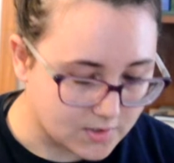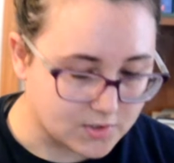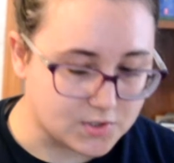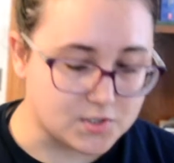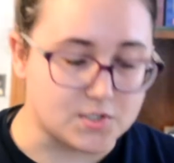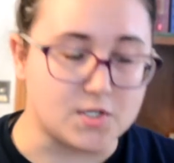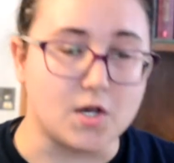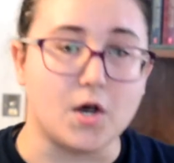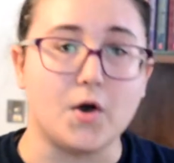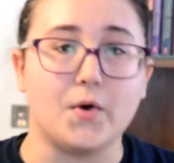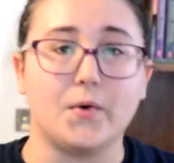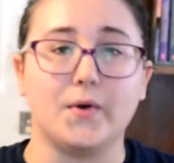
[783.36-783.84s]

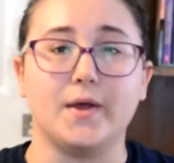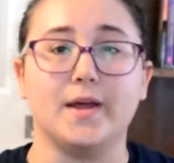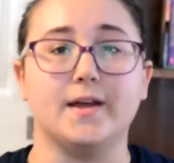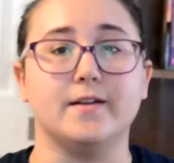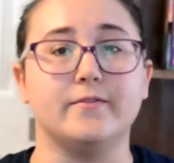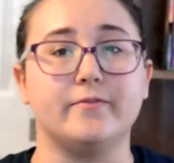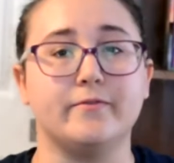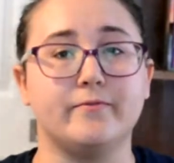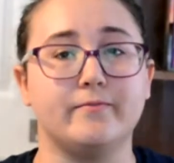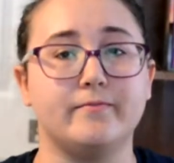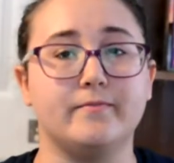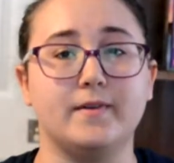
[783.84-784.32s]
so
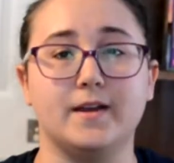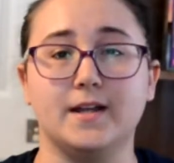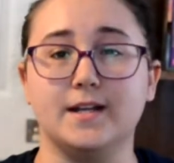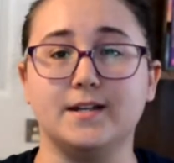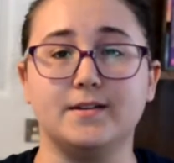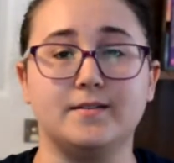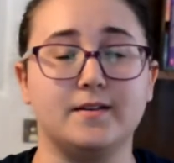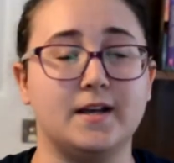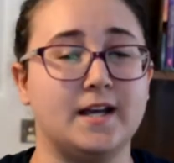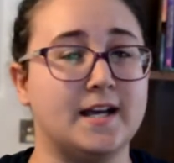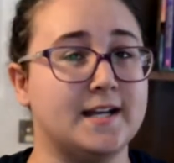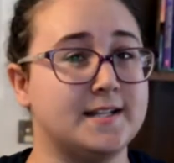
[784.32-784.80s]
it, it
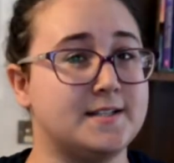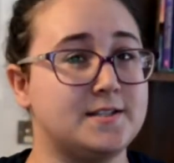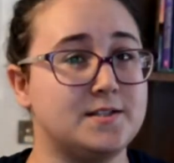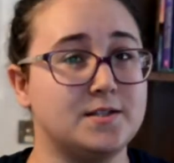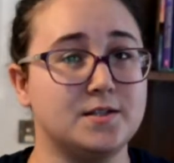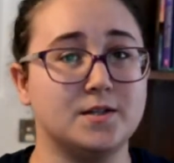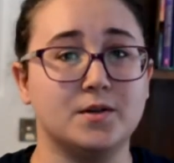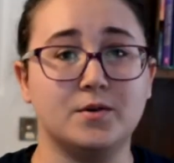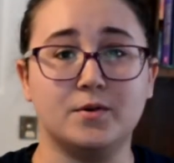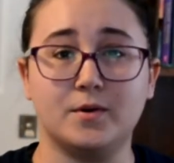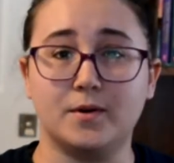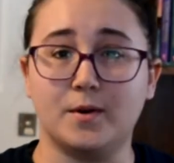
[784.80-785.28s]
hits
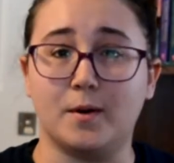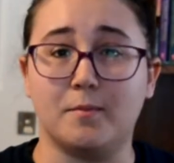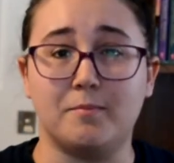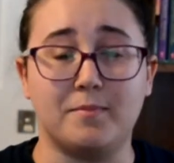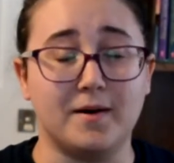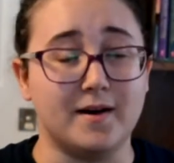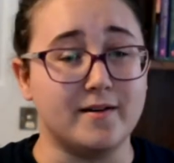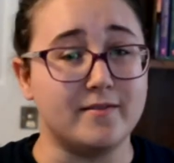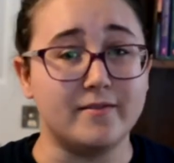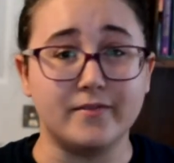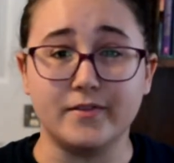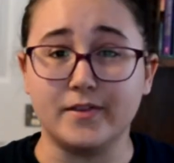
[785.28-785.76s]
you
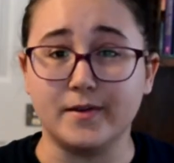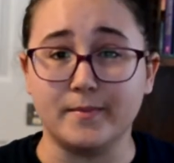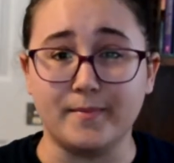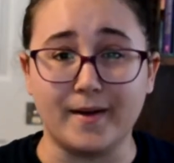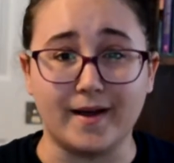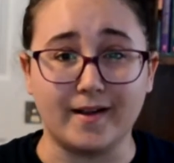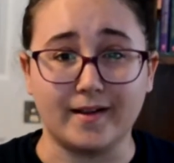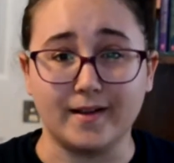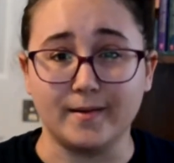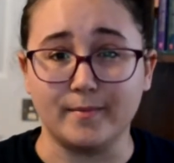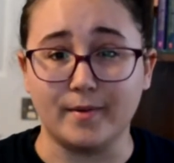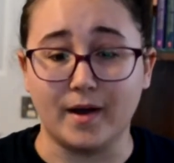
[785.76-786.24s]
above the
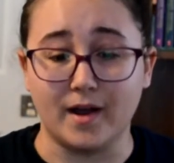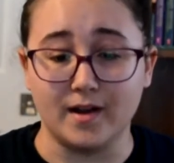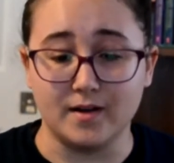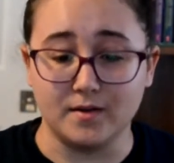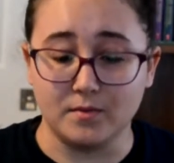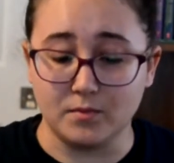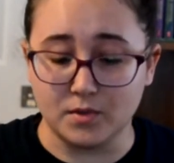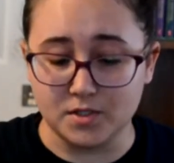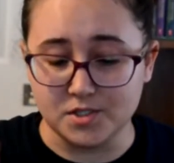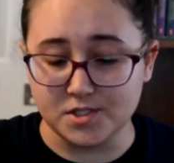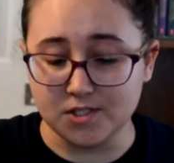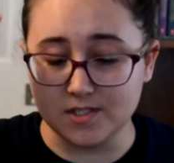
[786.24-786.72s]
belly
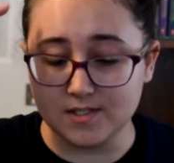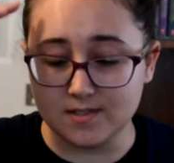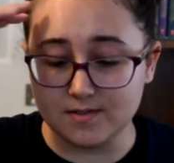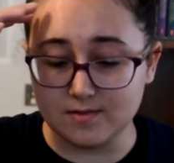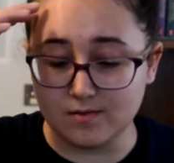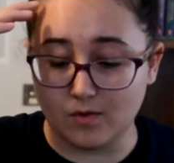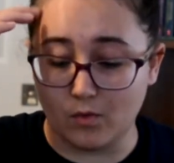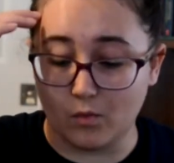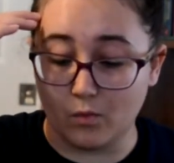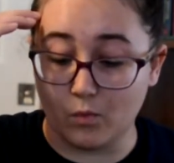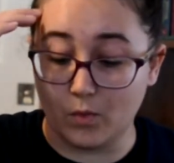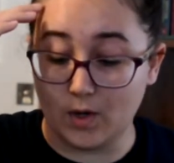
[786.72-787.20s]
button, which is
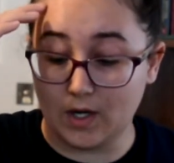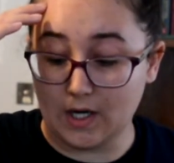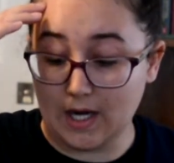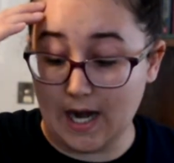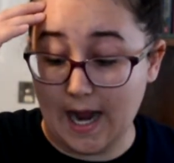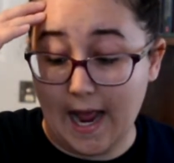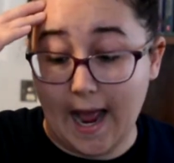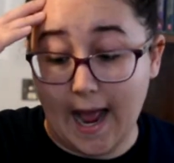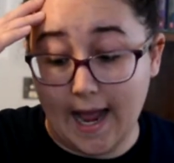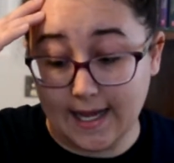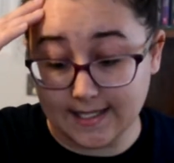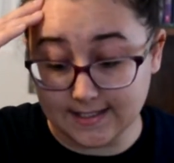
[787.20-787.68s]
where
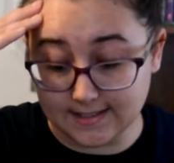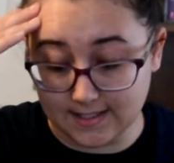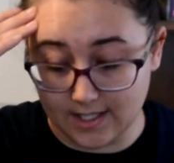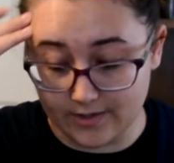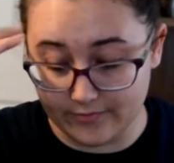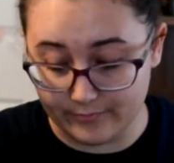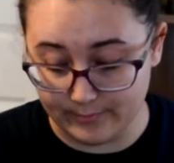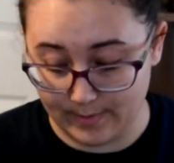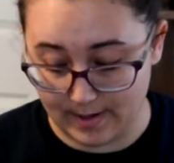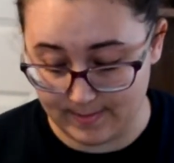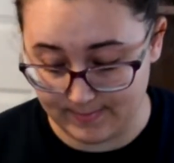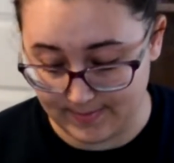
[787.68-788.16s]
I
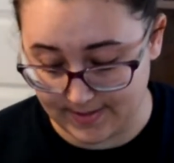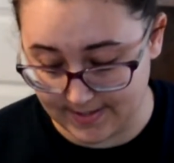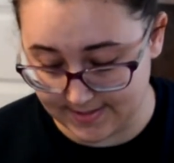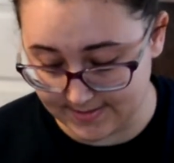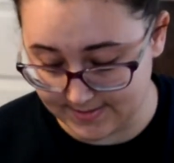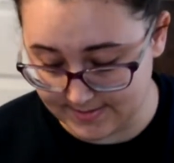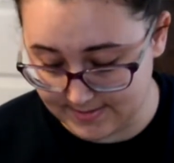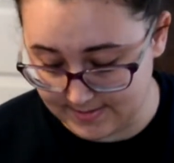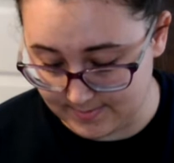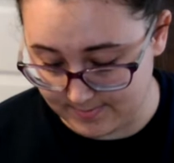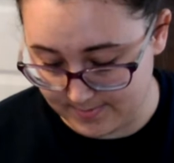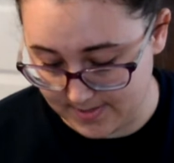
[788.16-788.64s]
love my
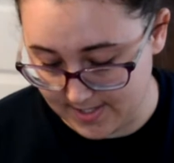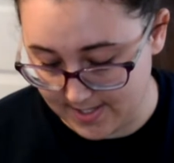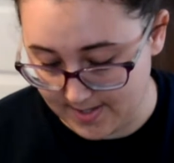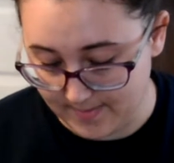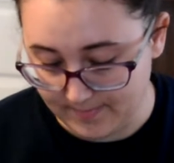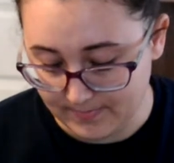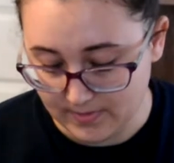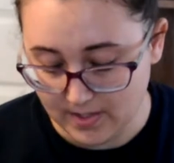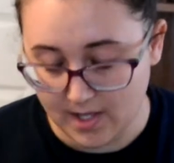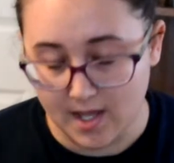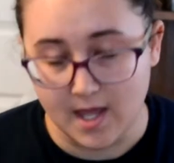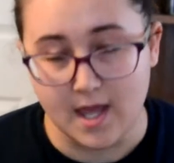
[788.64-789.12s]
pants to be,
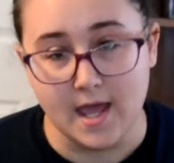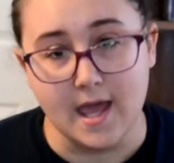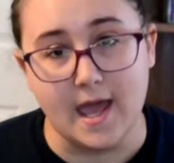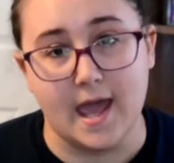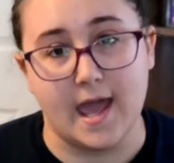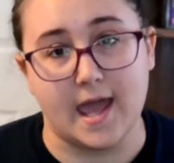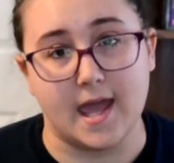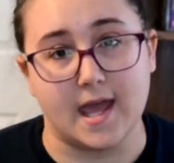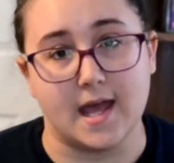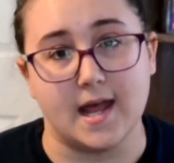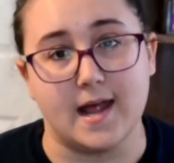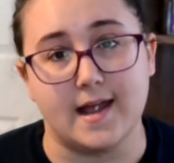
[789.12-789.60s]

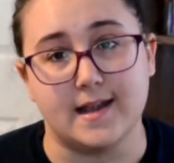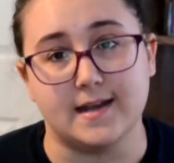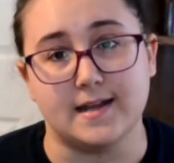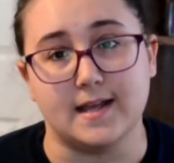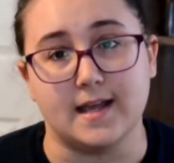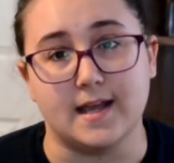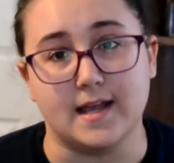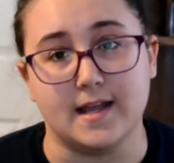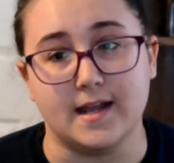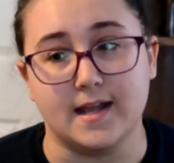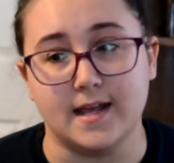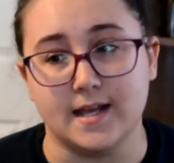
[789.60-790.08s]
and
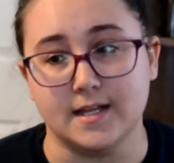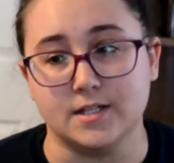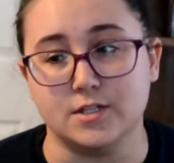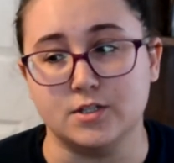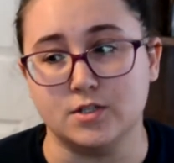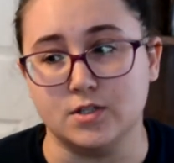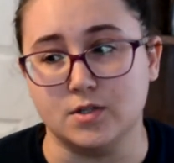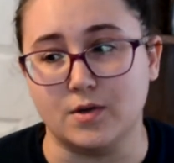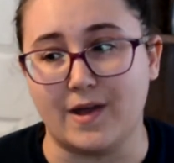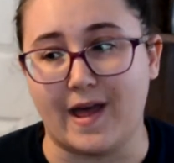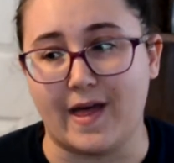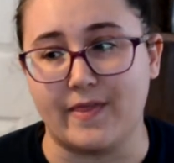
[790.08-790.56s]
it
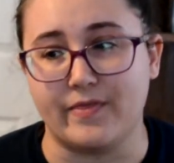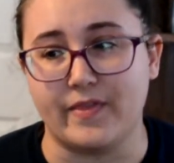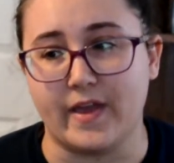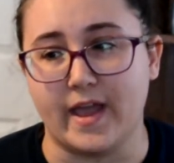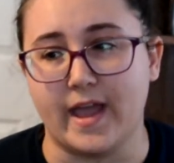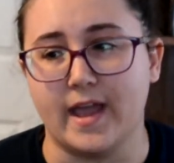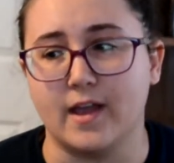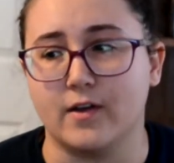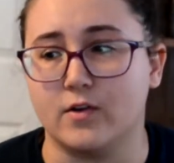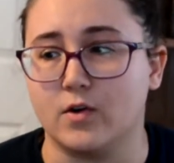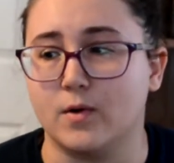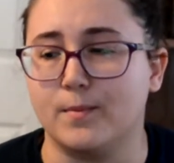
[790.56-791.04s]
hits you at the
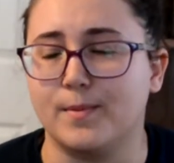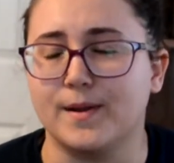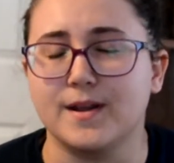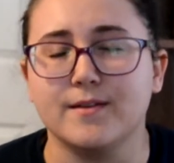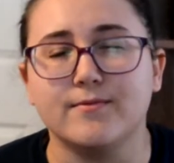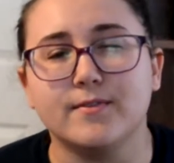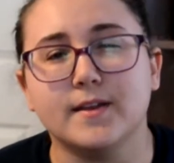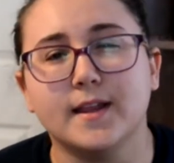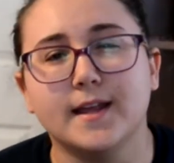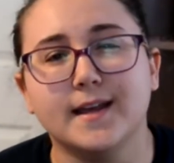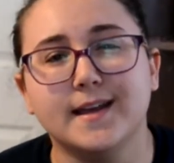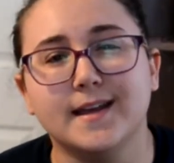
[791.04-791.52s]
ankle. But I
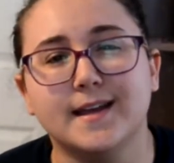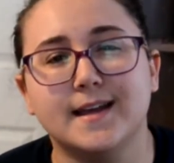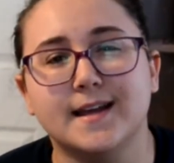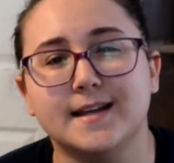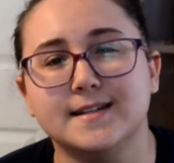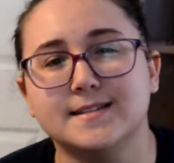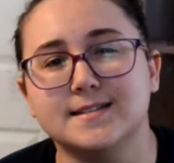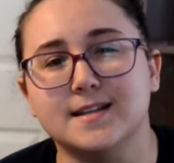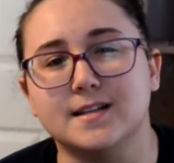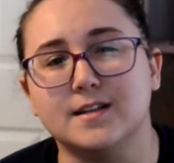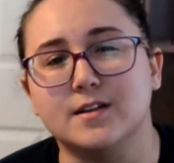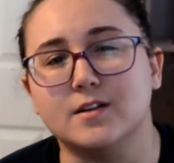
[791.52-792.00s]
feel like it
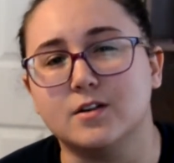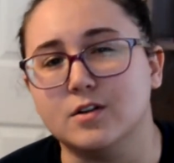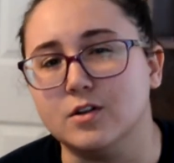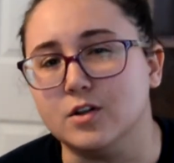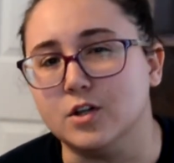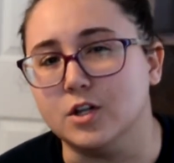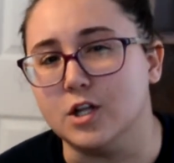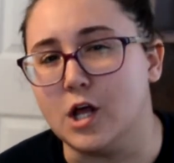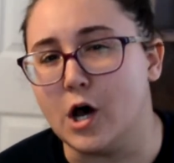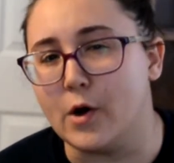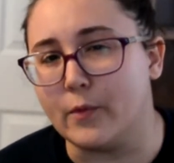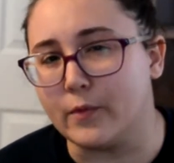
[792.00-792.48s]
hits a little
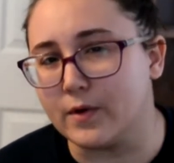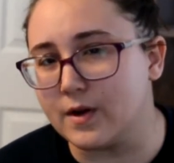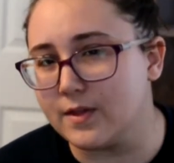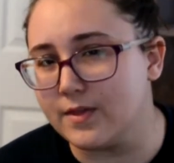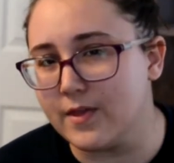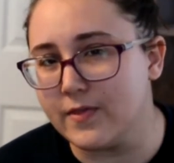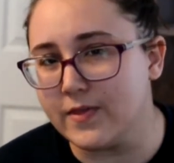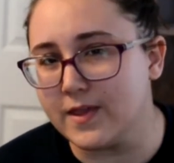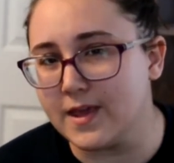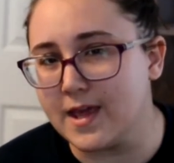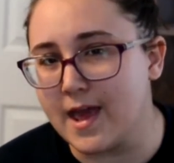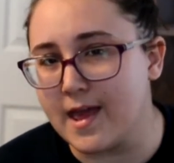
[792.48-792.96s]
lower
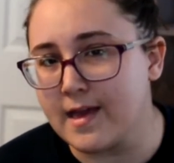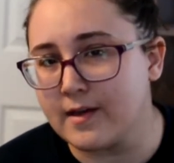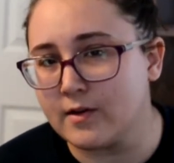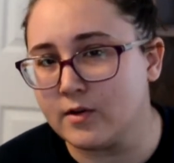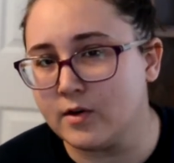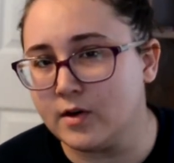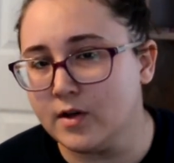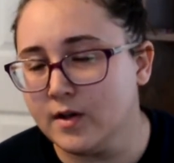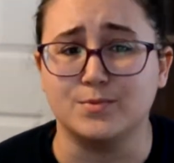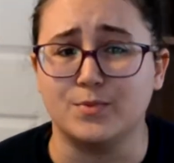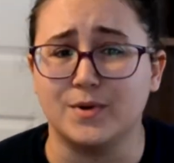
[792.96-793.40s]
than the ankle.